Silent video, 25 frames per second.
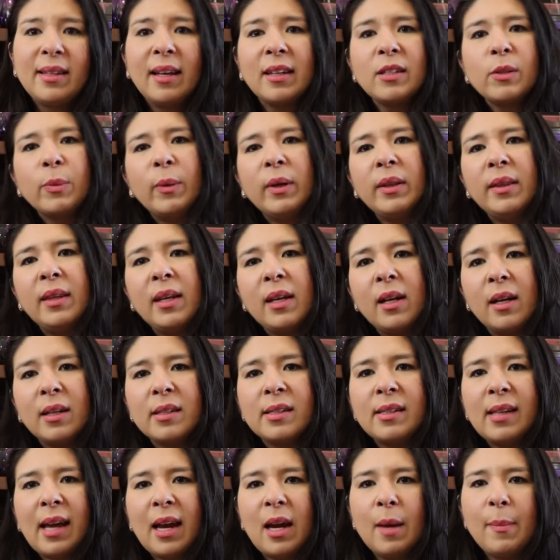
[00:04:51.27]
That's one thing
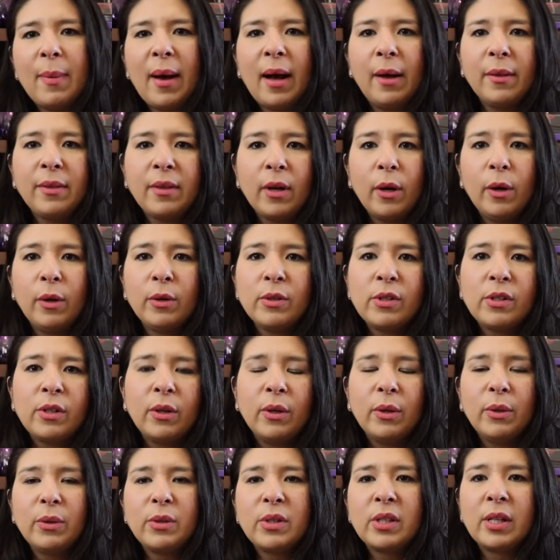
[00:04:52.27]
I'll say about the
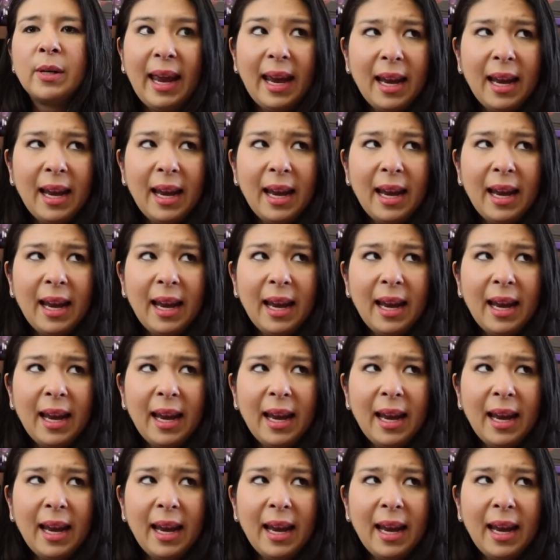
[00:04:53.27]
Osos,